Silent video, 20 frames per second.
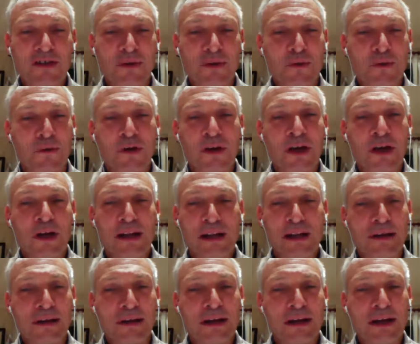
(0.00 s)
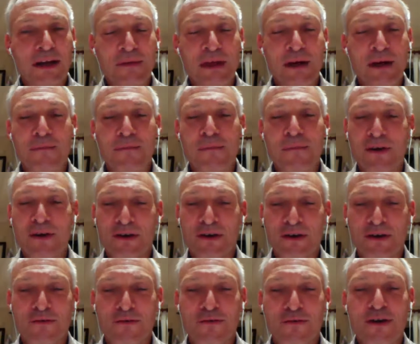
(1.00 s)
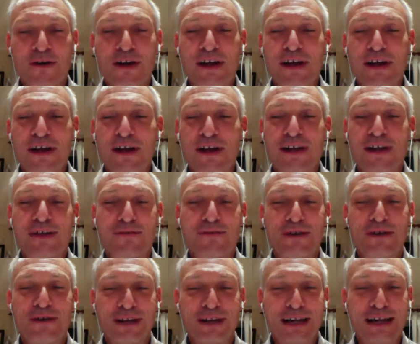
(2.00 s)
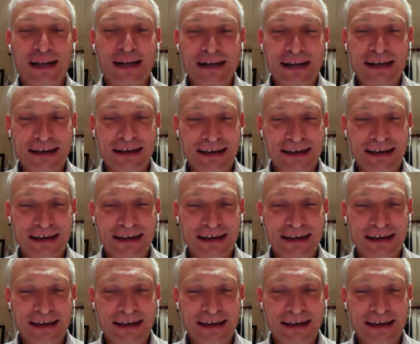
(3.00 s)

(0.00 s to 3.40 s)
you want to keep that mirror really, really clean.